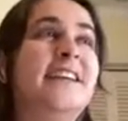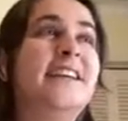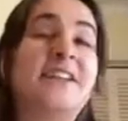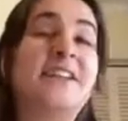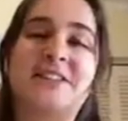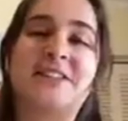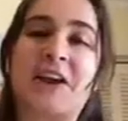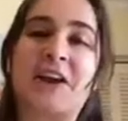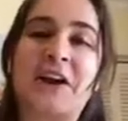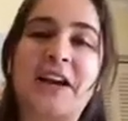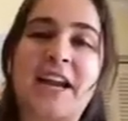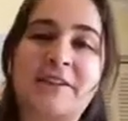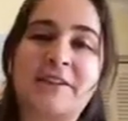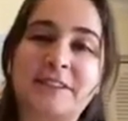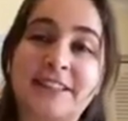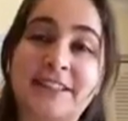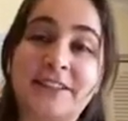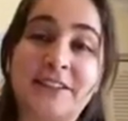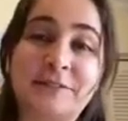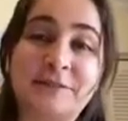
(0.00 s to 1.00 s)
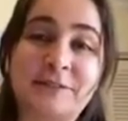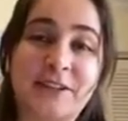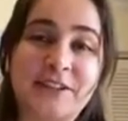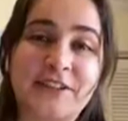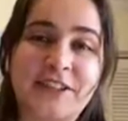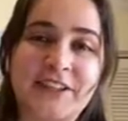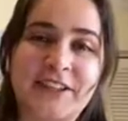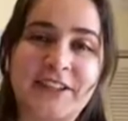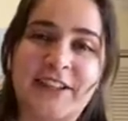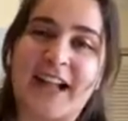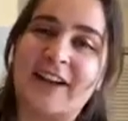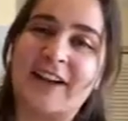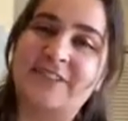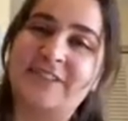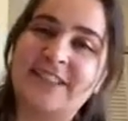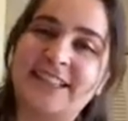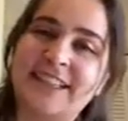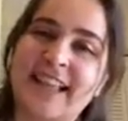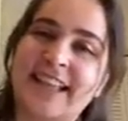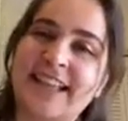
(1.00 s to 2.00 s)
Sorry, I'm a little emotional
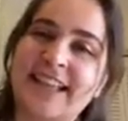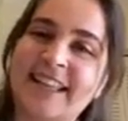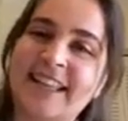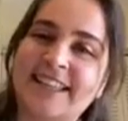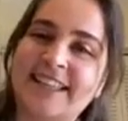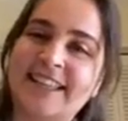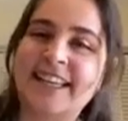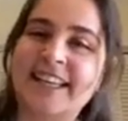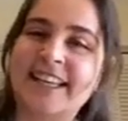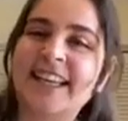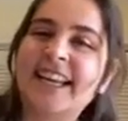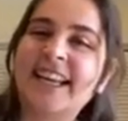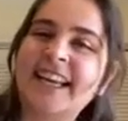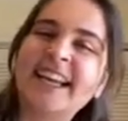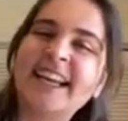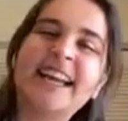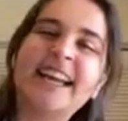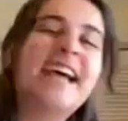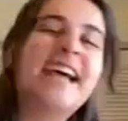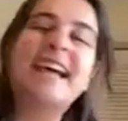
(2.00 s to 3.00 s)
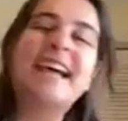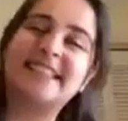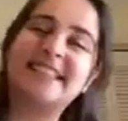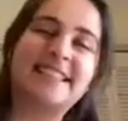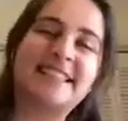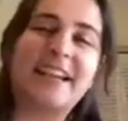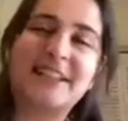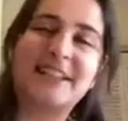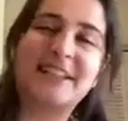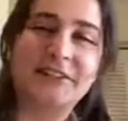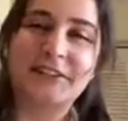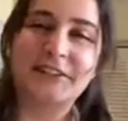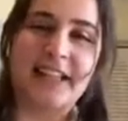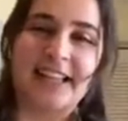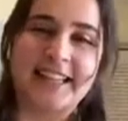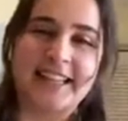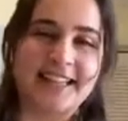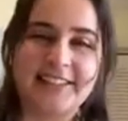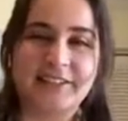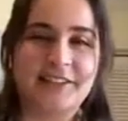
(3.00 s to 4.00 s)
after Layla's. It's not you,
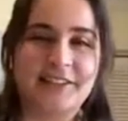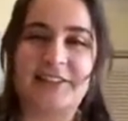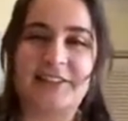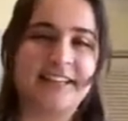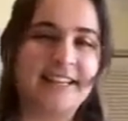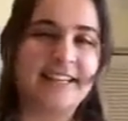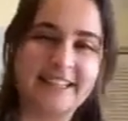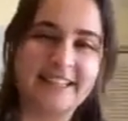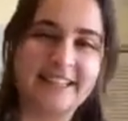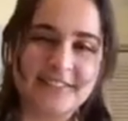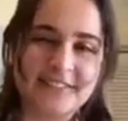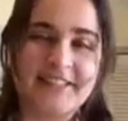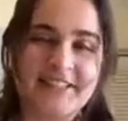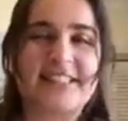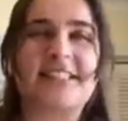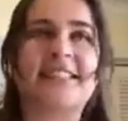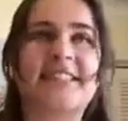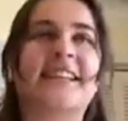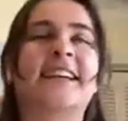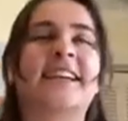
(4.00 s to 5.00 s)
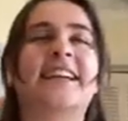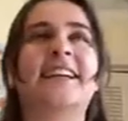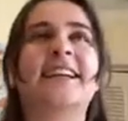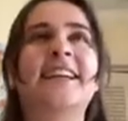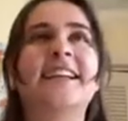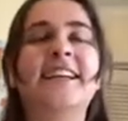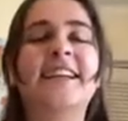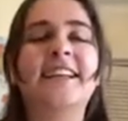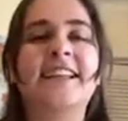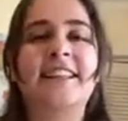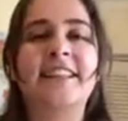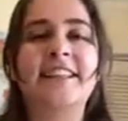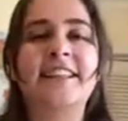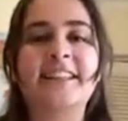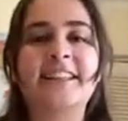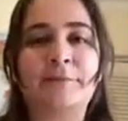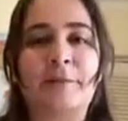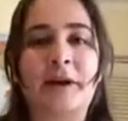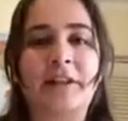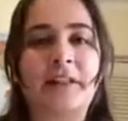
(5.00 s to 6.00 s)
Leila, don't worry. Just
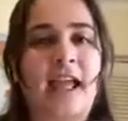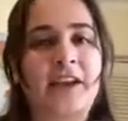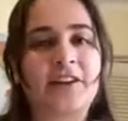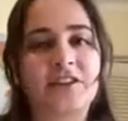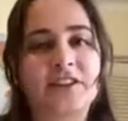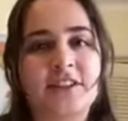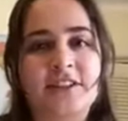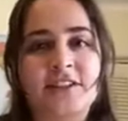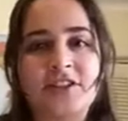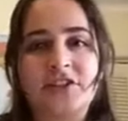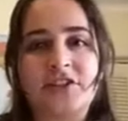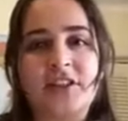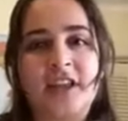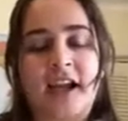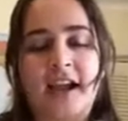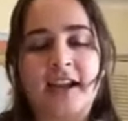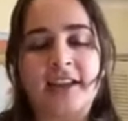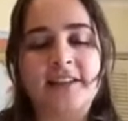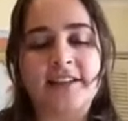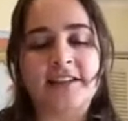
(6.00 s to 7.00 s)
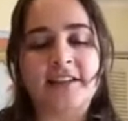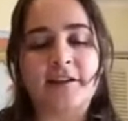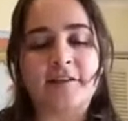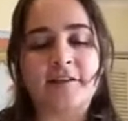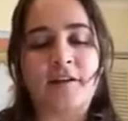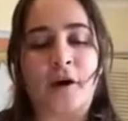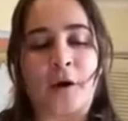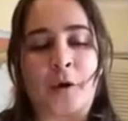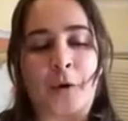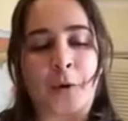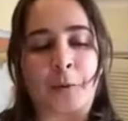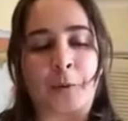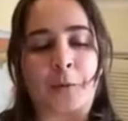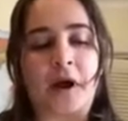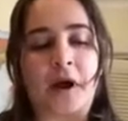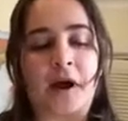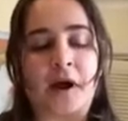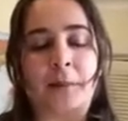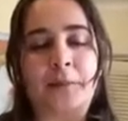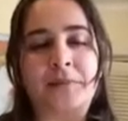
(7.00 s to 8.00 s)
thinking about actually just the idea of
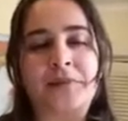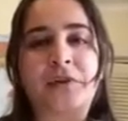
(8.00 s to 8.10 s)
home.